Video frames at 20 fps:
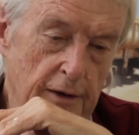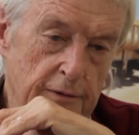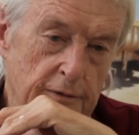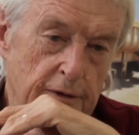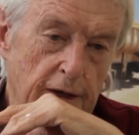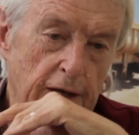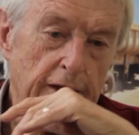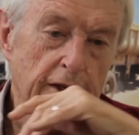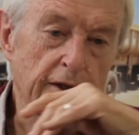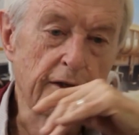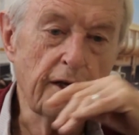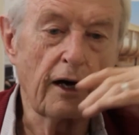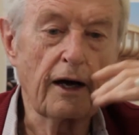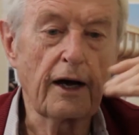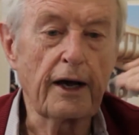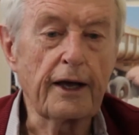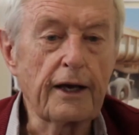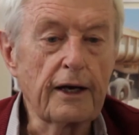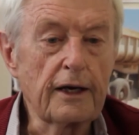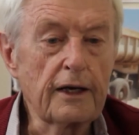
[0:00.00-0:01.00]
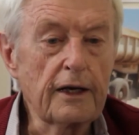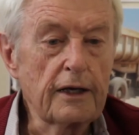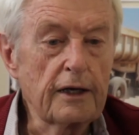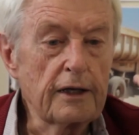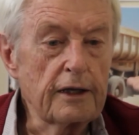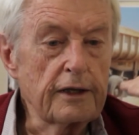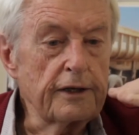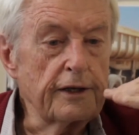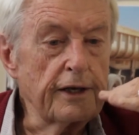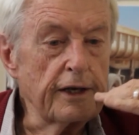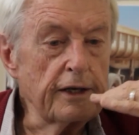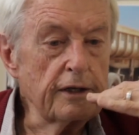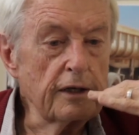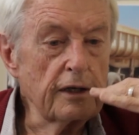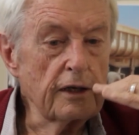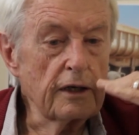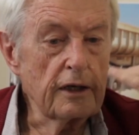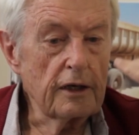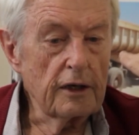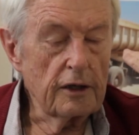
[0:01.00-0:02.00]
naked eye,
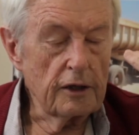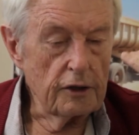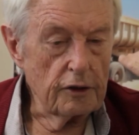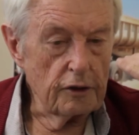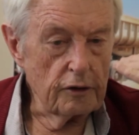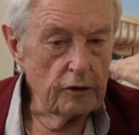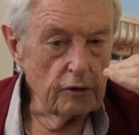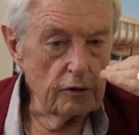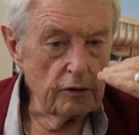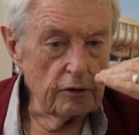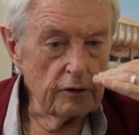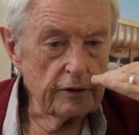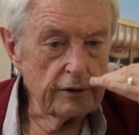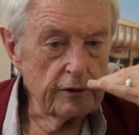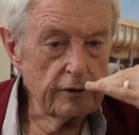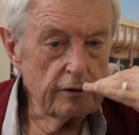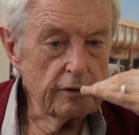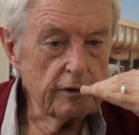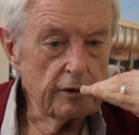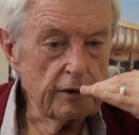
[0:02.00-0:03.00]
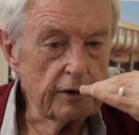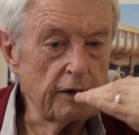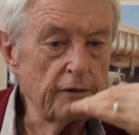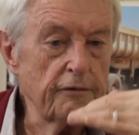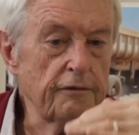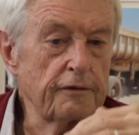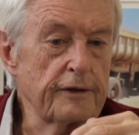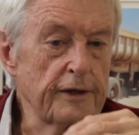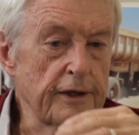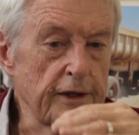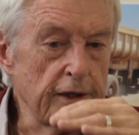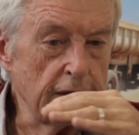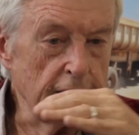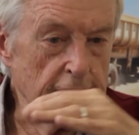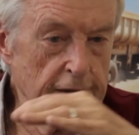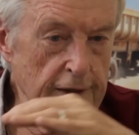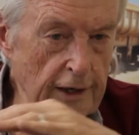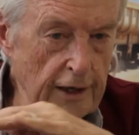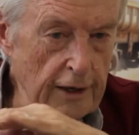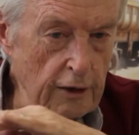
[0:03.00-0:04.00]
then you give the
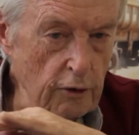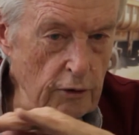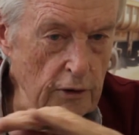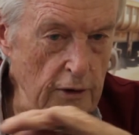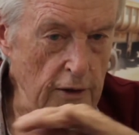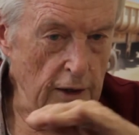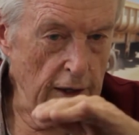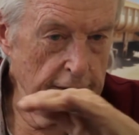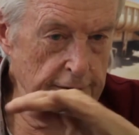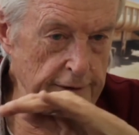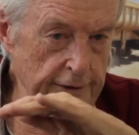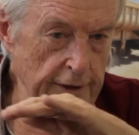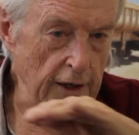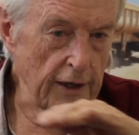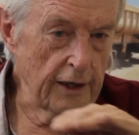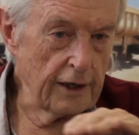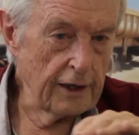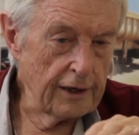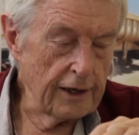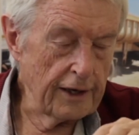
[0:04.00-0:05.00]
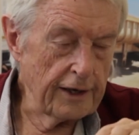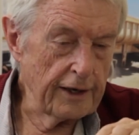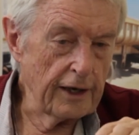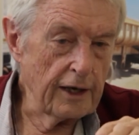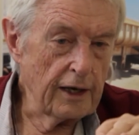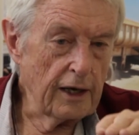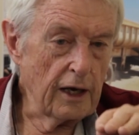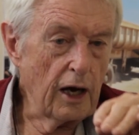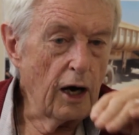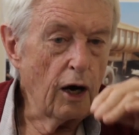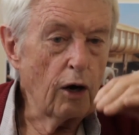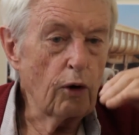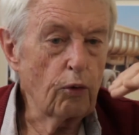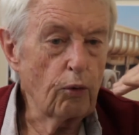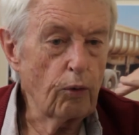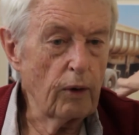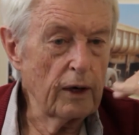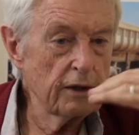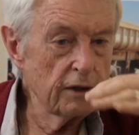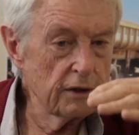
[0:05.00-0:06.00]
whole entire layer a
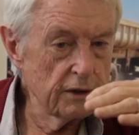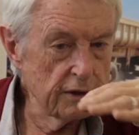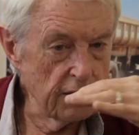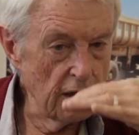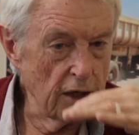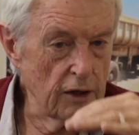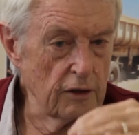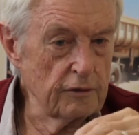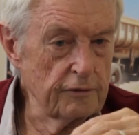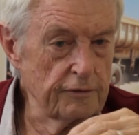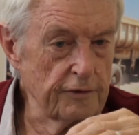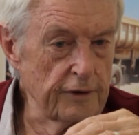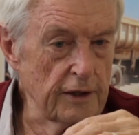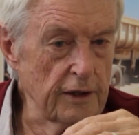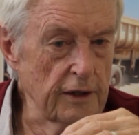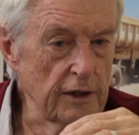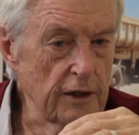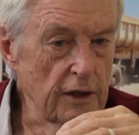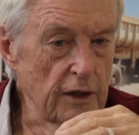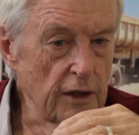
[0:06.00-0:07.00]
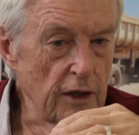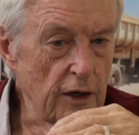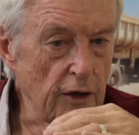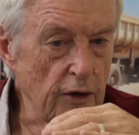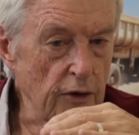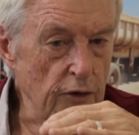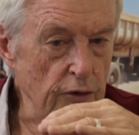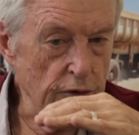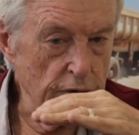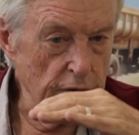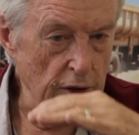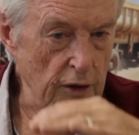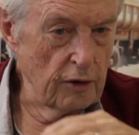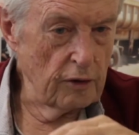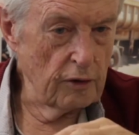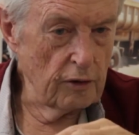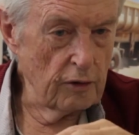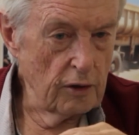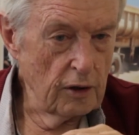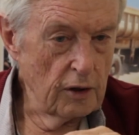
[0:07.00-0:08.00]
once over
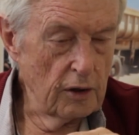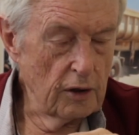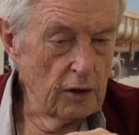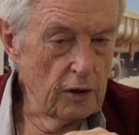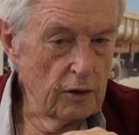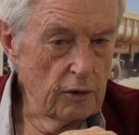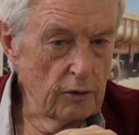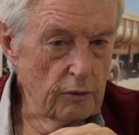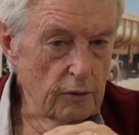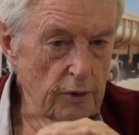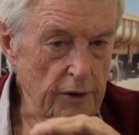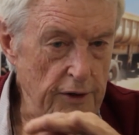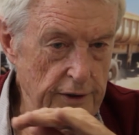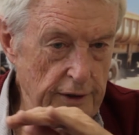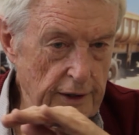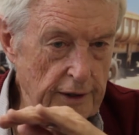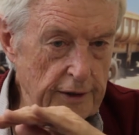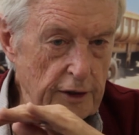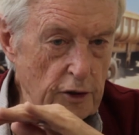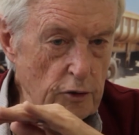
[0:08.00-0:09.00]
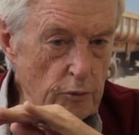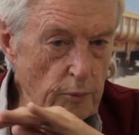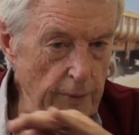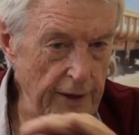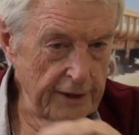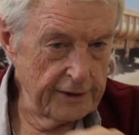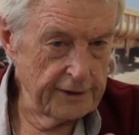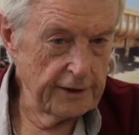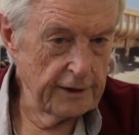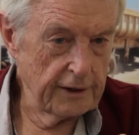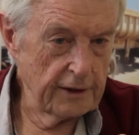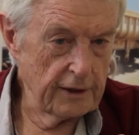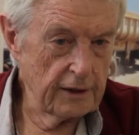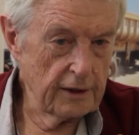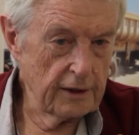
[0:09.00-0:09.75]
roll with a pneumatic